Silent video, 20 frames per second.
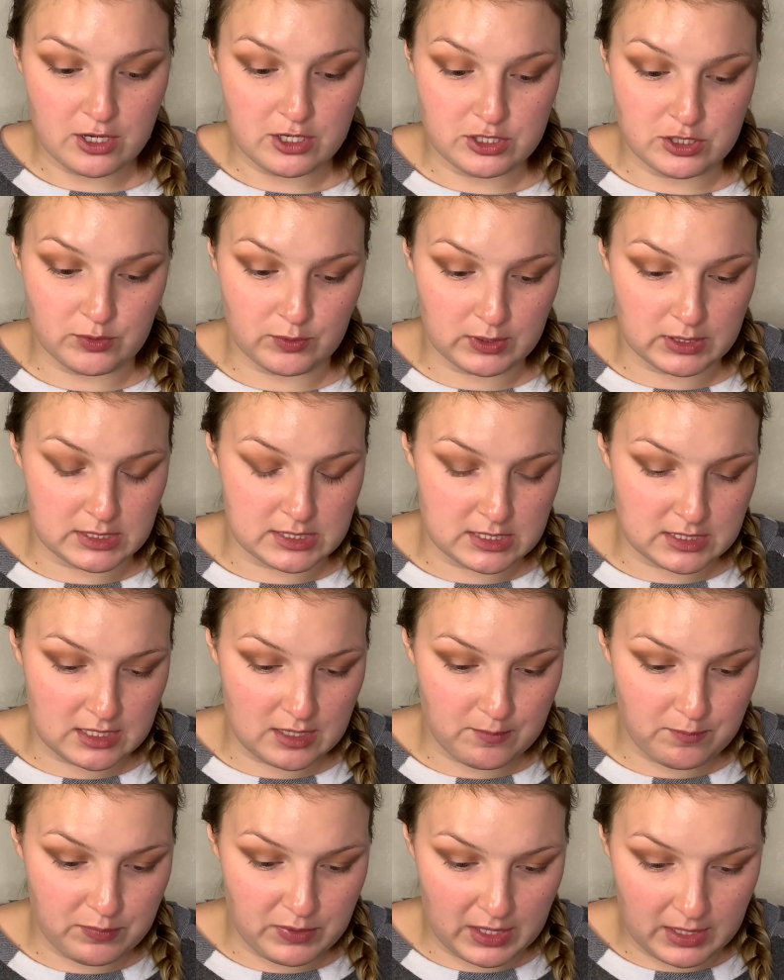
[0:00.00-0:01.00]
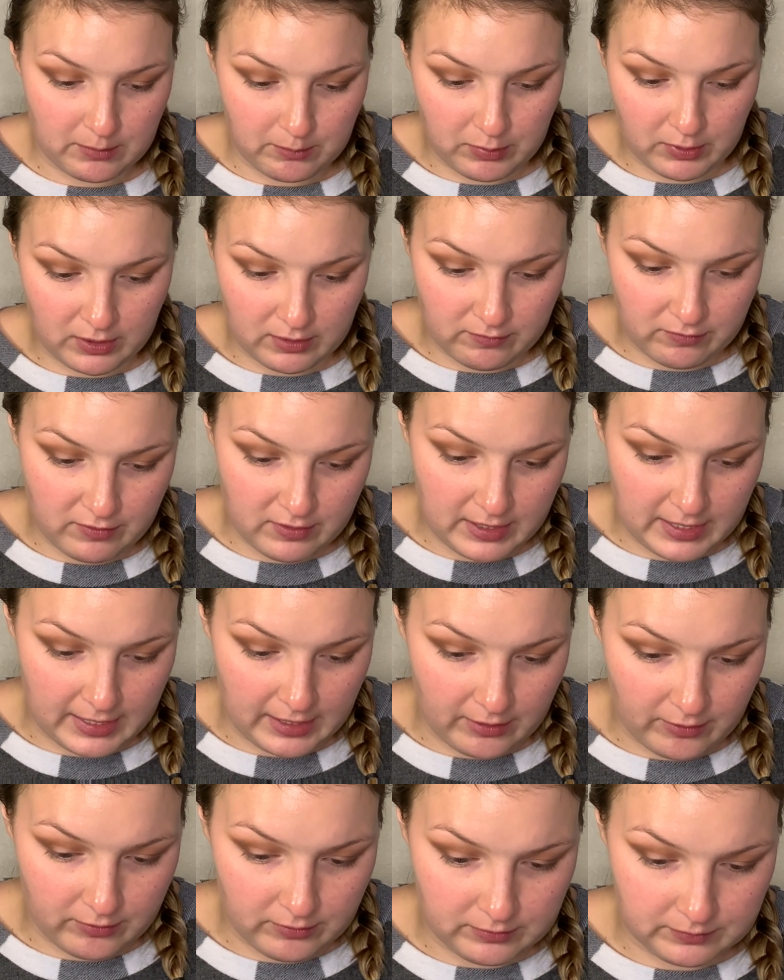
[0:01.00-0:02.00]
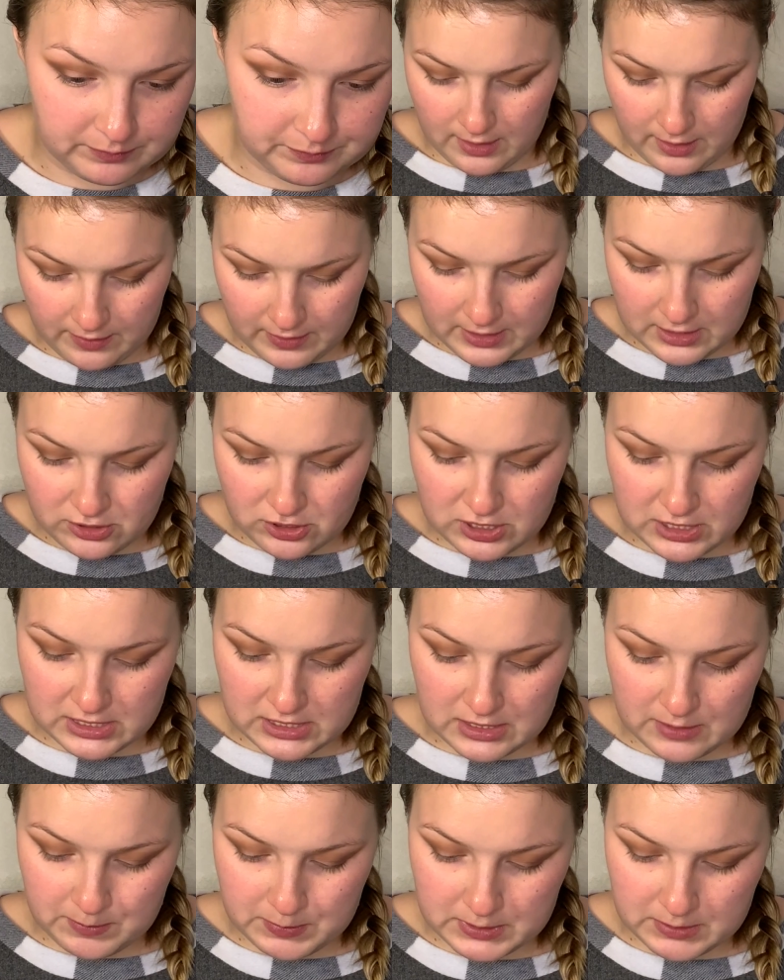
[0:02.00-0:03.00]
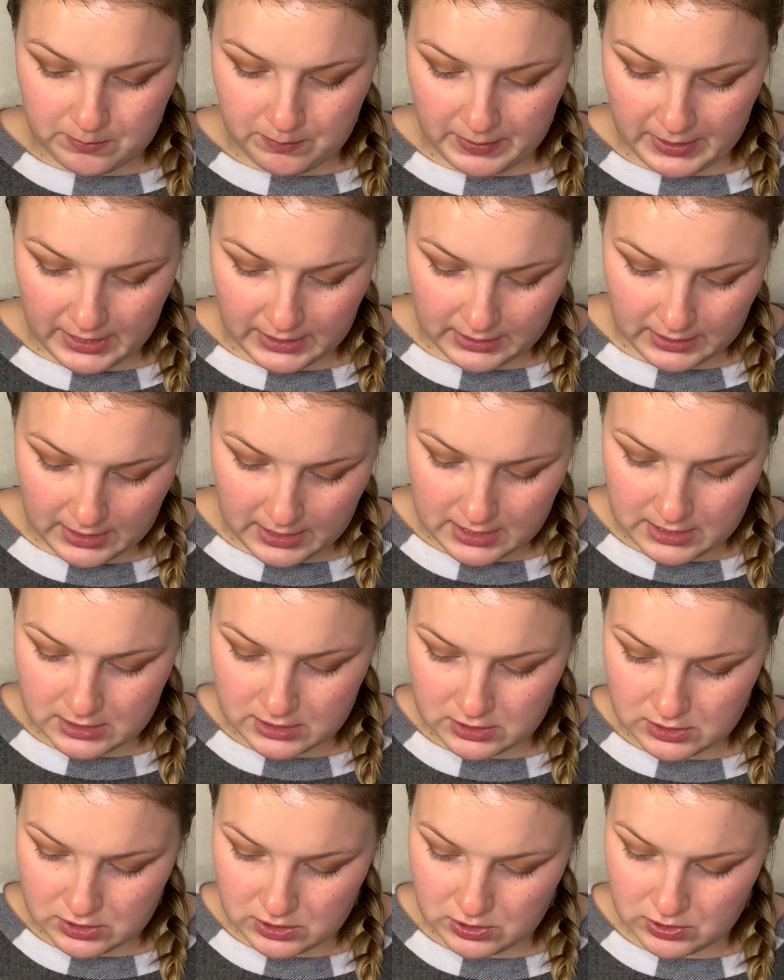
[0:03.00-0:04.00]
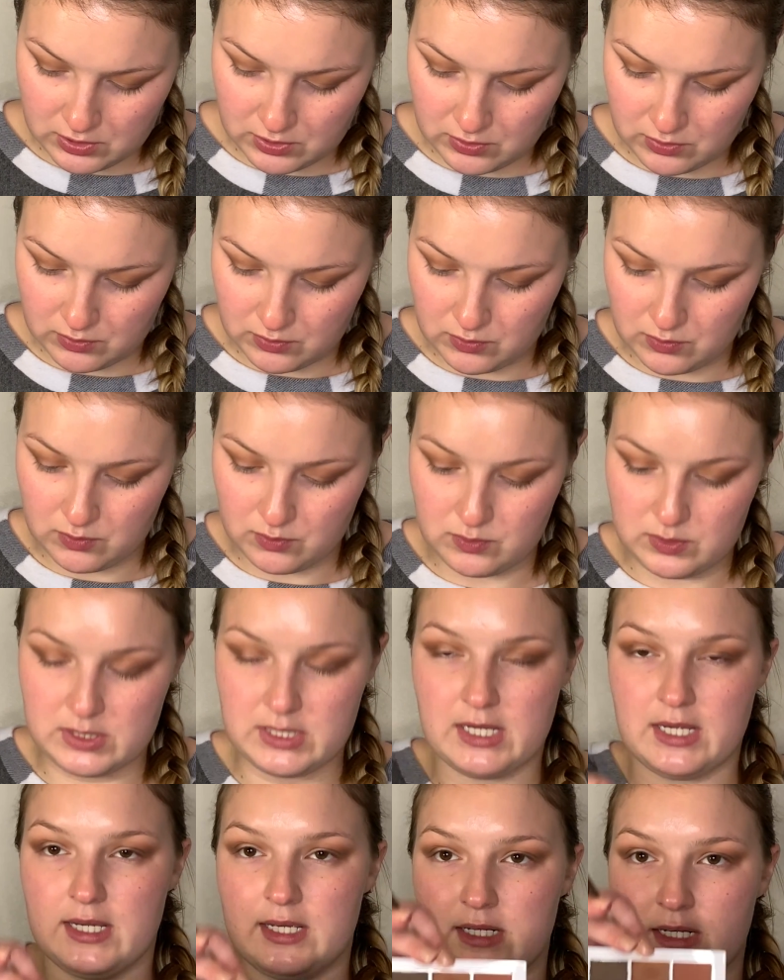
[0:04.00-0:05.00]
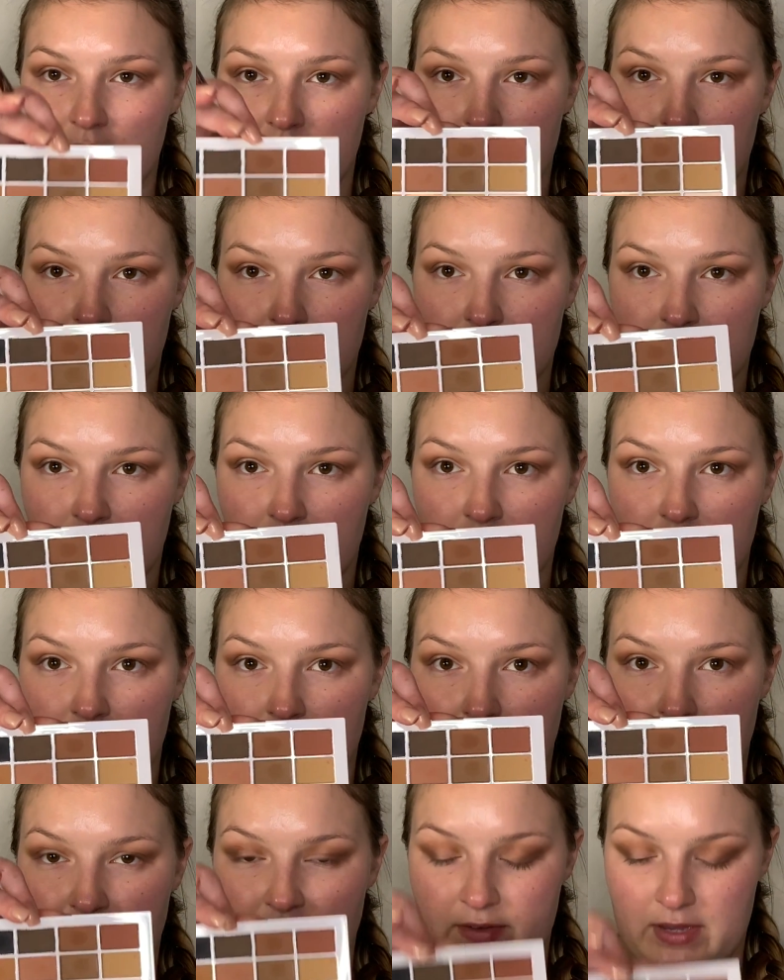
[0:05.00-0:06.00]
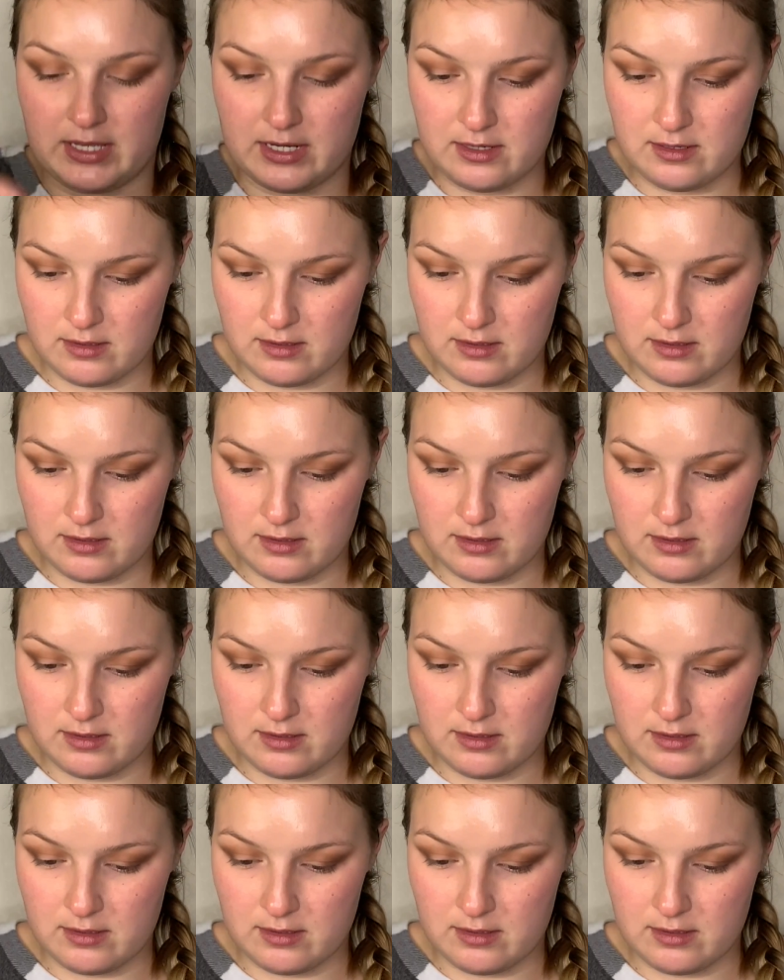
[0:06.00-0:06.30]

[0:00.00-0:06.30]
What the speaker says: So we're going to skip that part for now. And then she dips back into 10 and 11